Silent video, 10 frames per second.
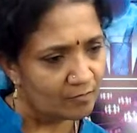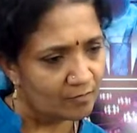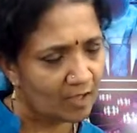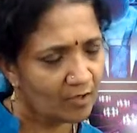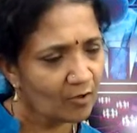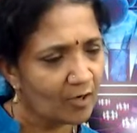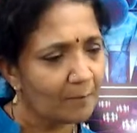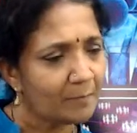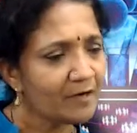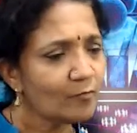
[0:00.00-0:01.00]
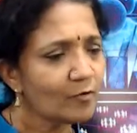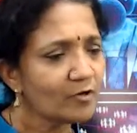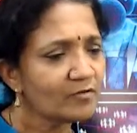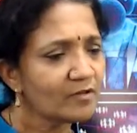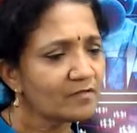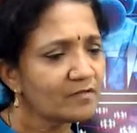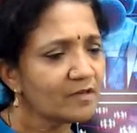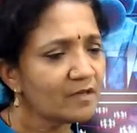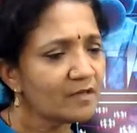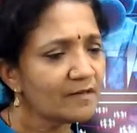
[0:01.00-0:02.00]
Can you elaborate what is STIE?